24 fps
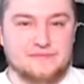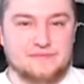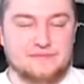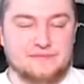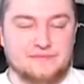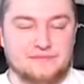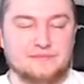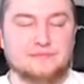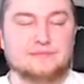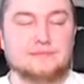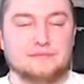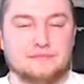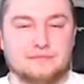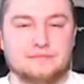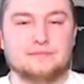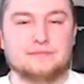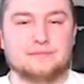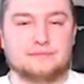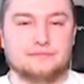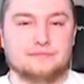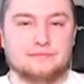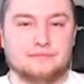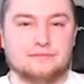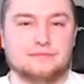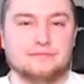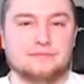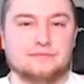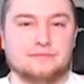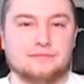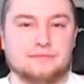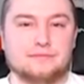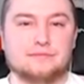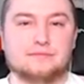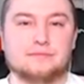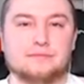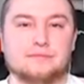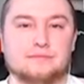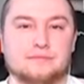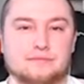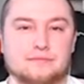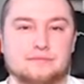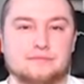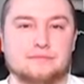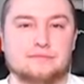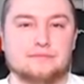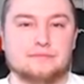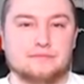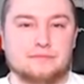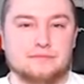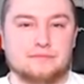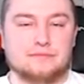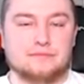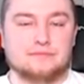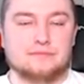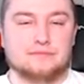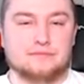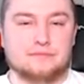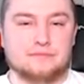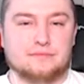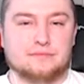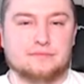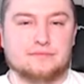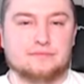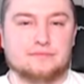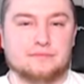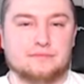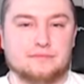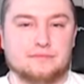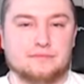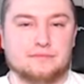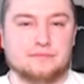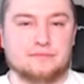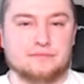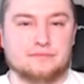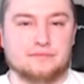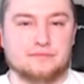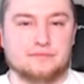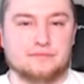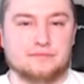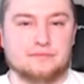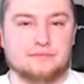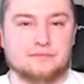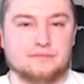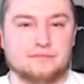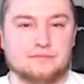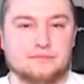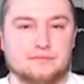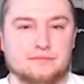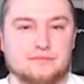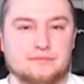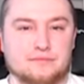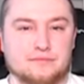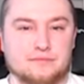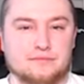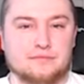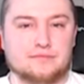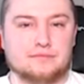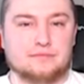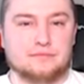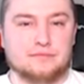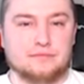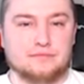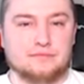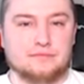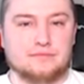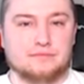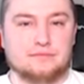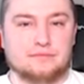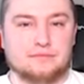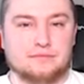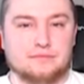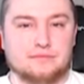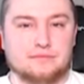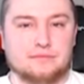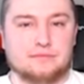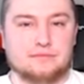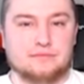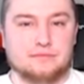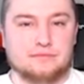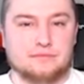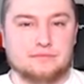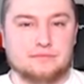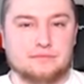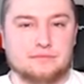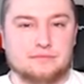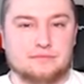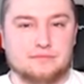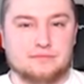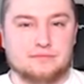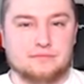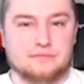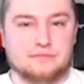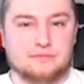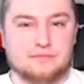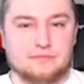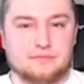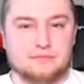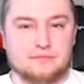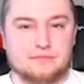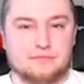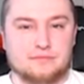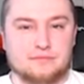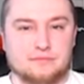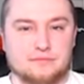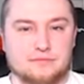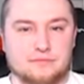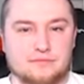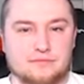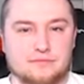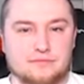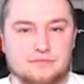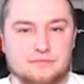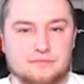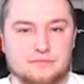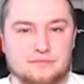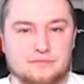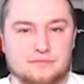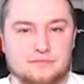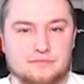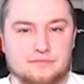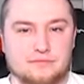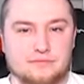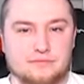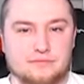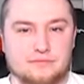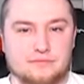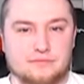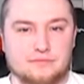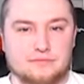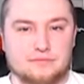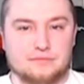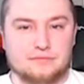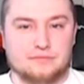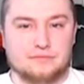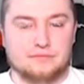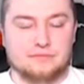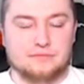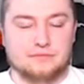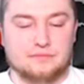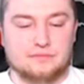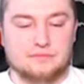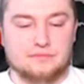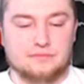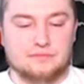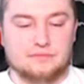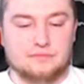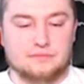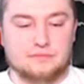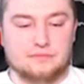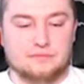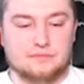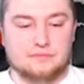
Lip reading: (silent)